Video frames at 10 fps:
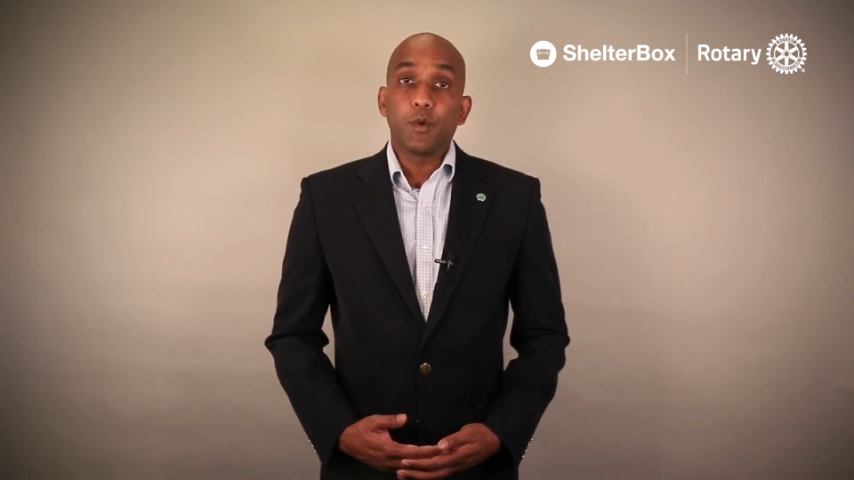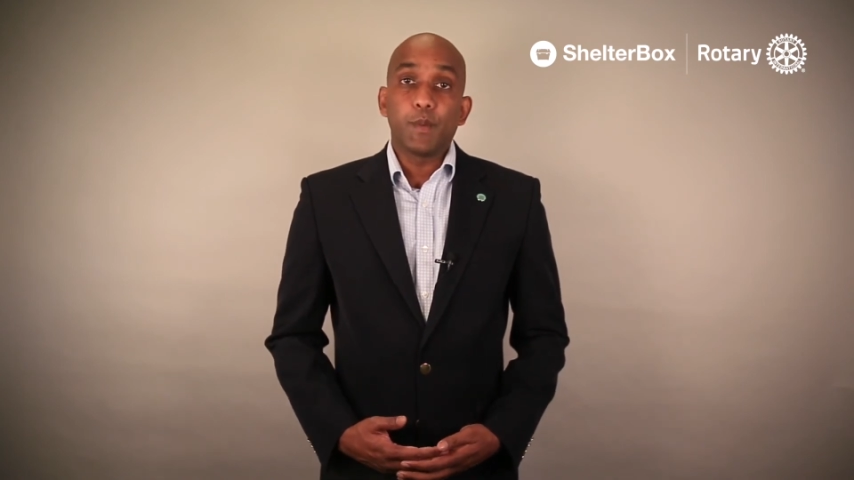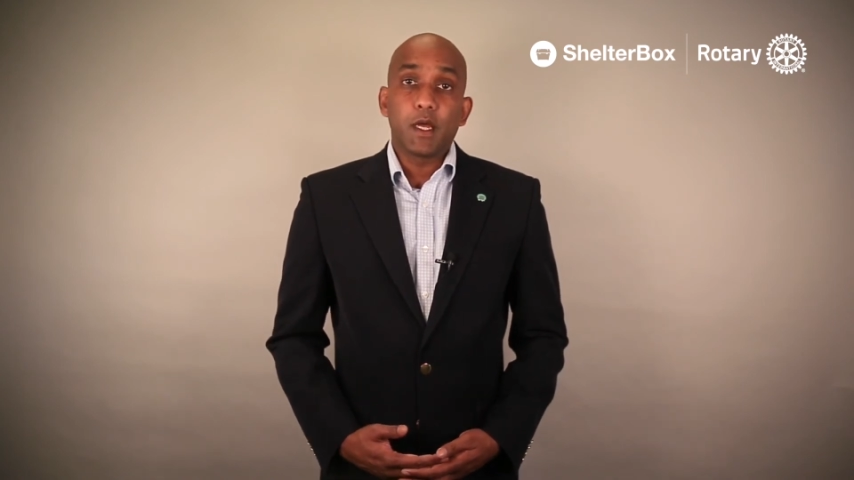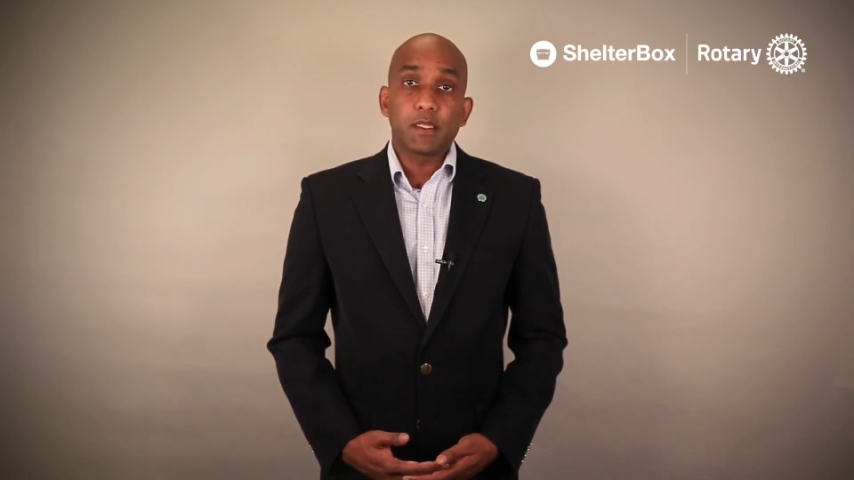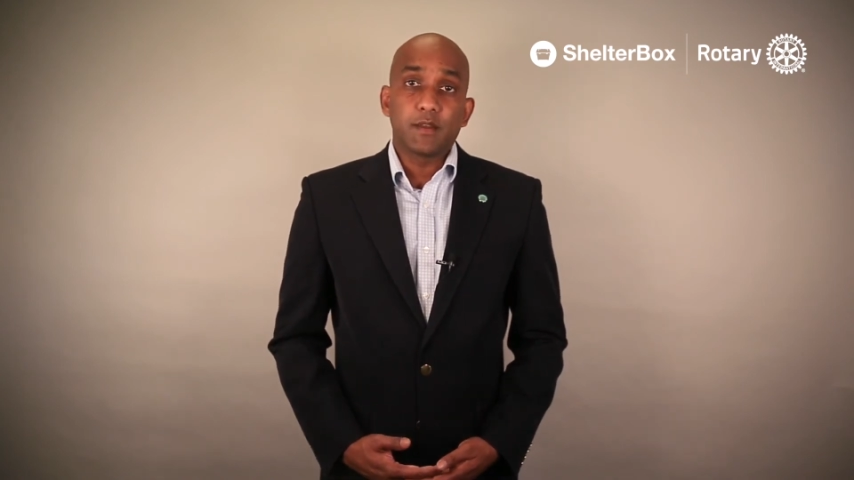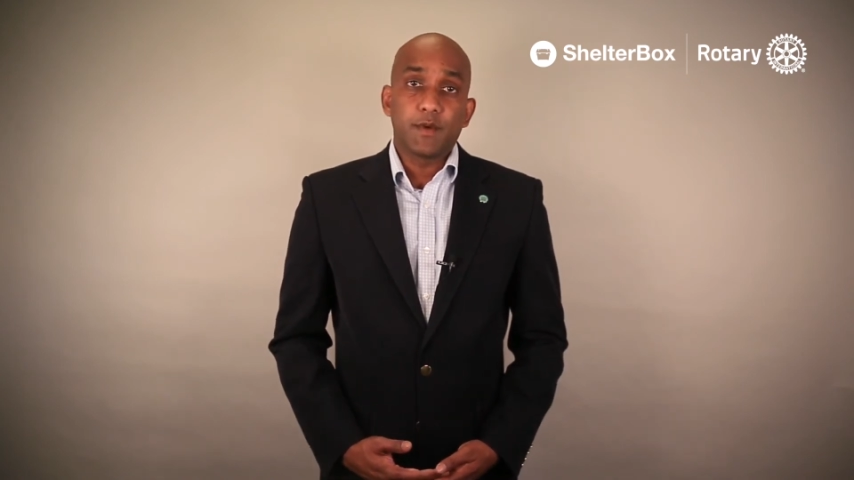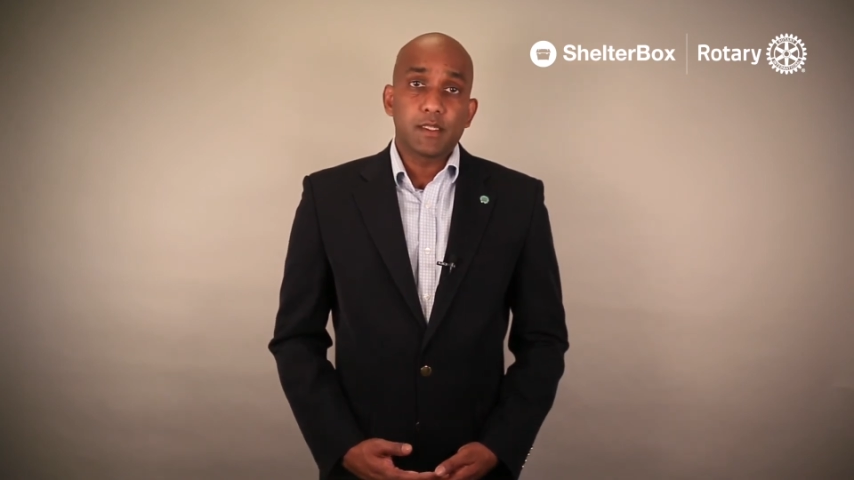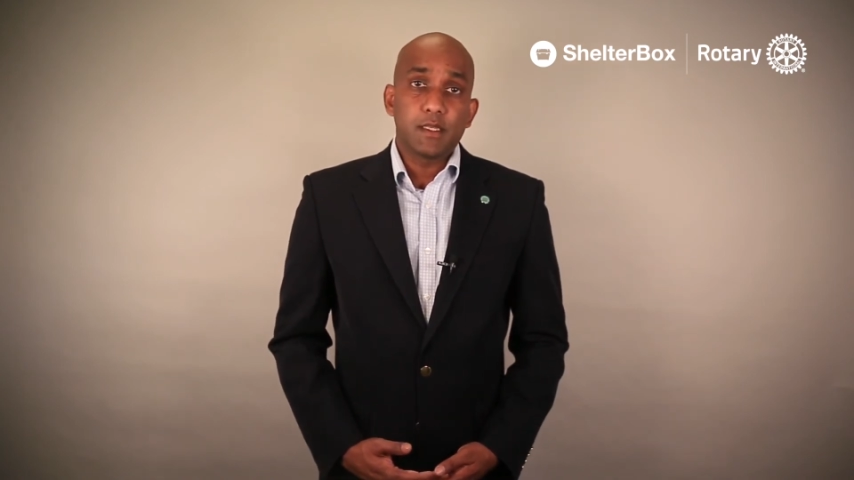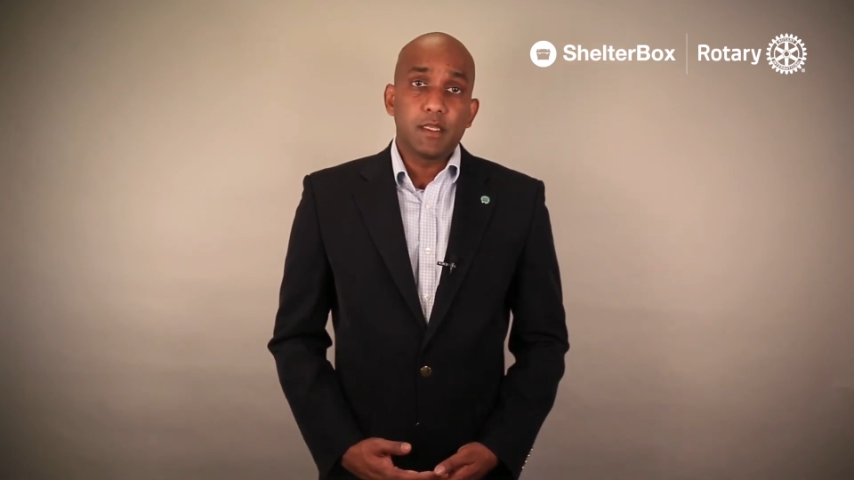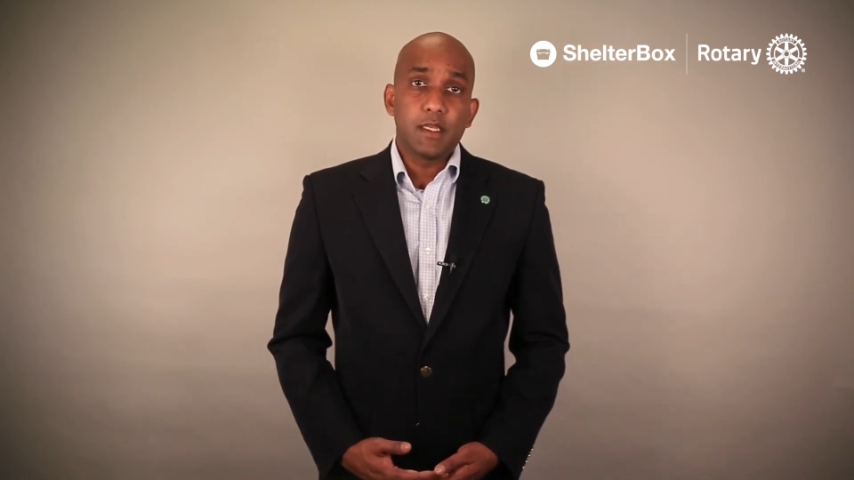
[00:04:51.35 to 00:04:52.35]
be asked of
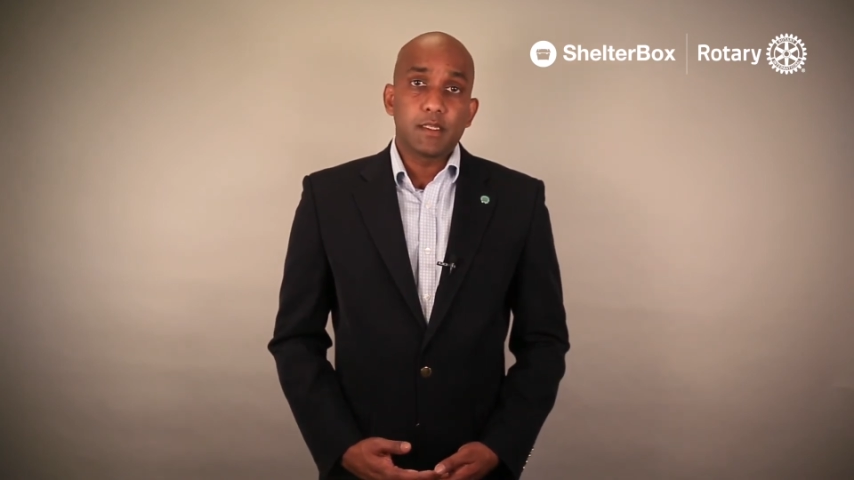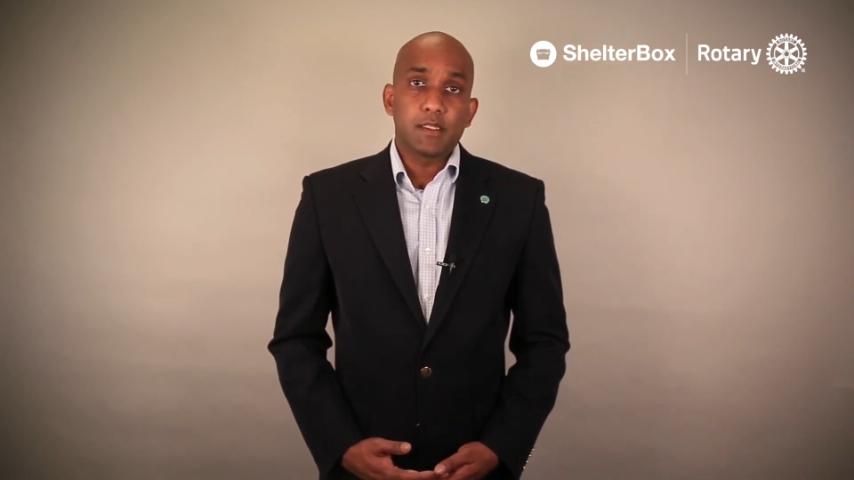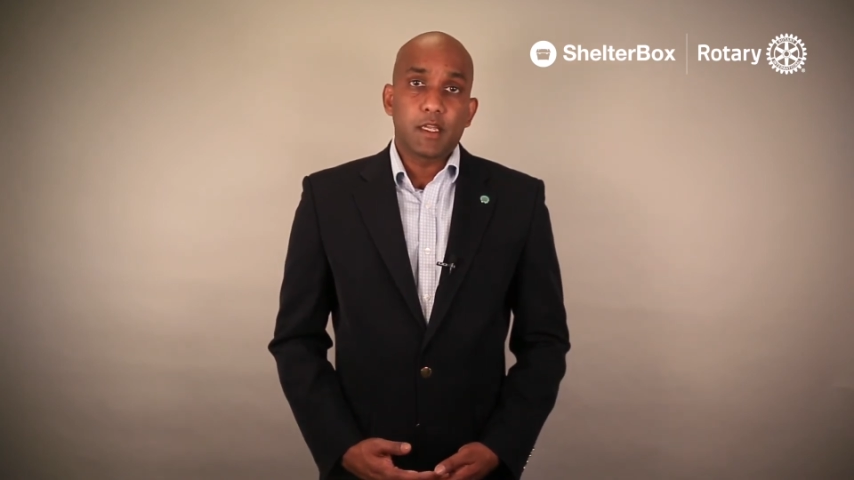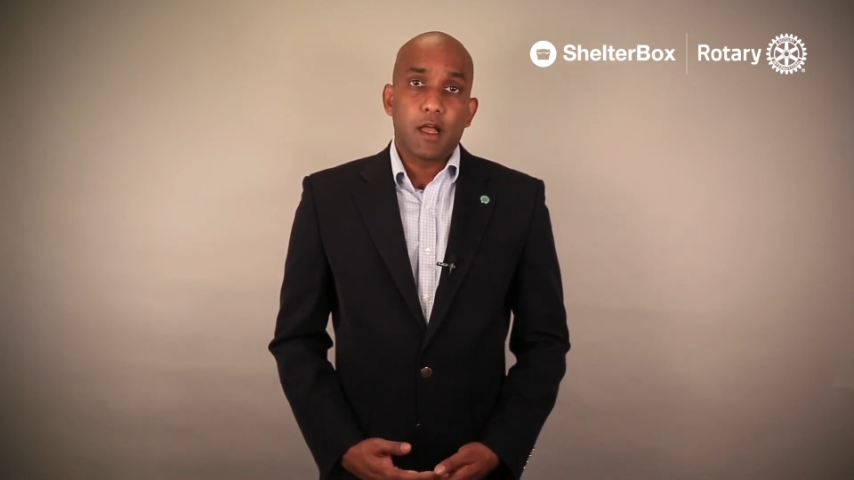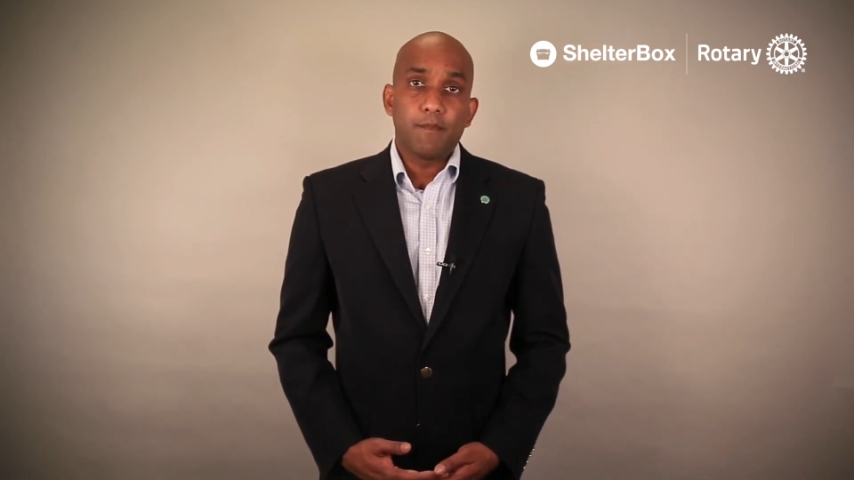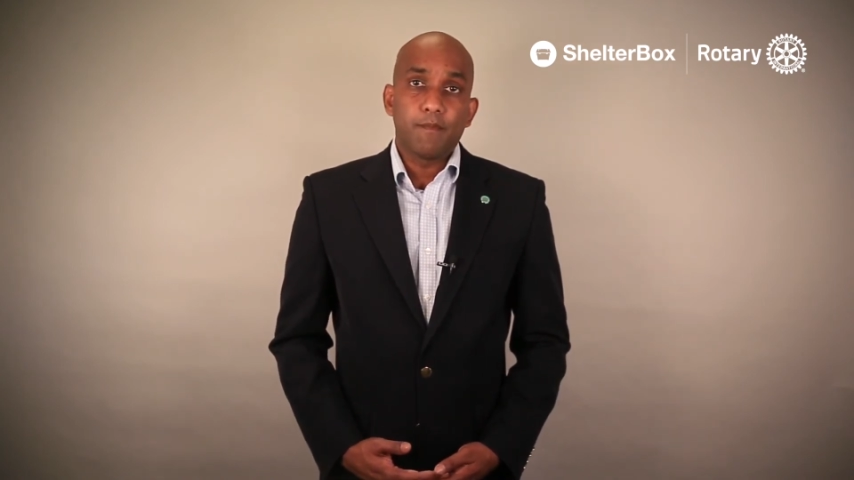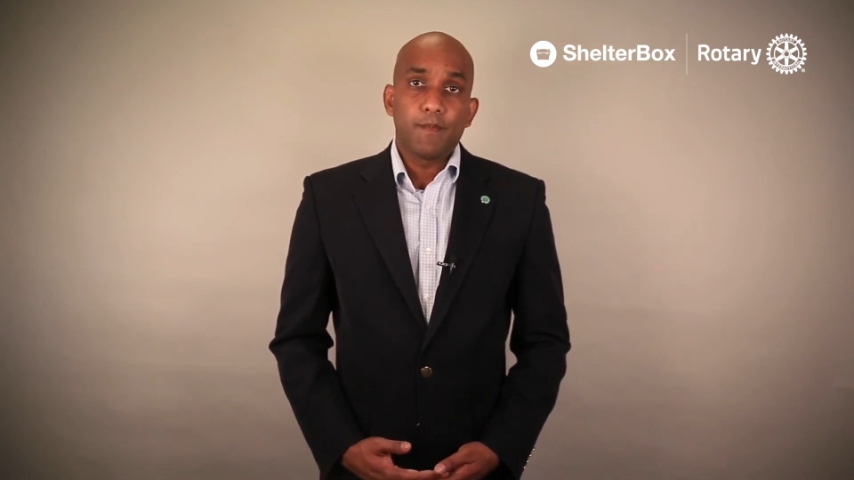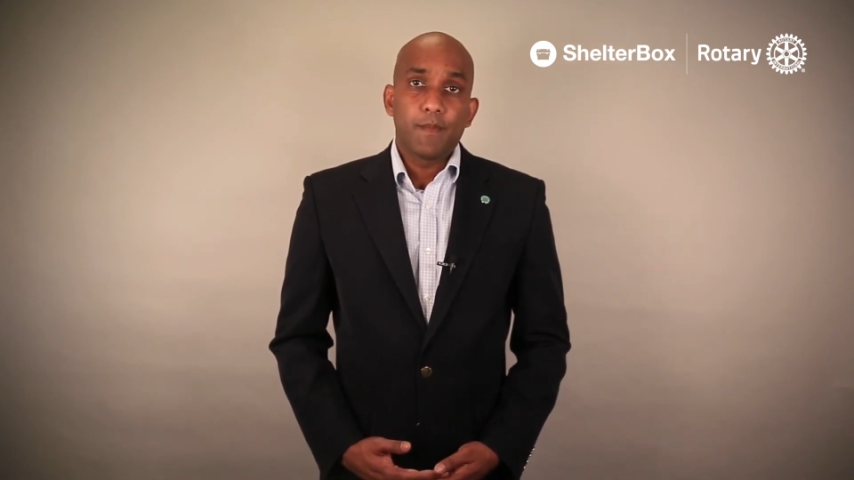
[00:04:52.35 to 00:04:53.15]
us in the years to come.